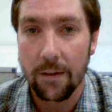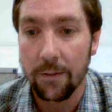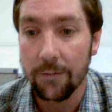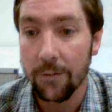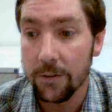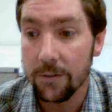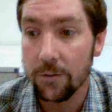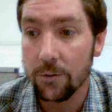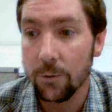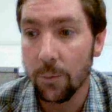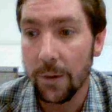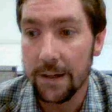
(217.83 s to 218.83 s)
the first
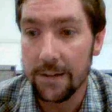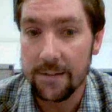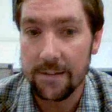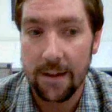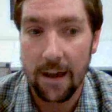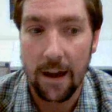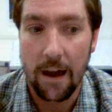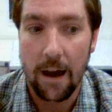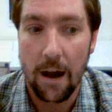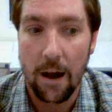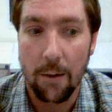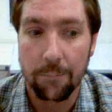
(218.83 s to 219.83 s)
2 weeks
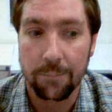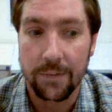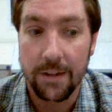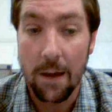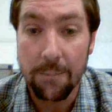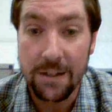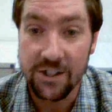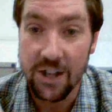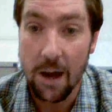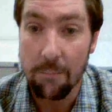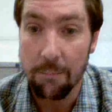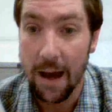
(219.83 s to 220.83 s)
can be
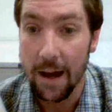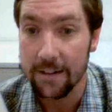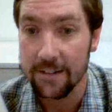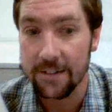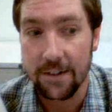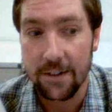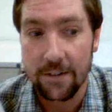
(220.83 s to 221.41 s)
jam-packed,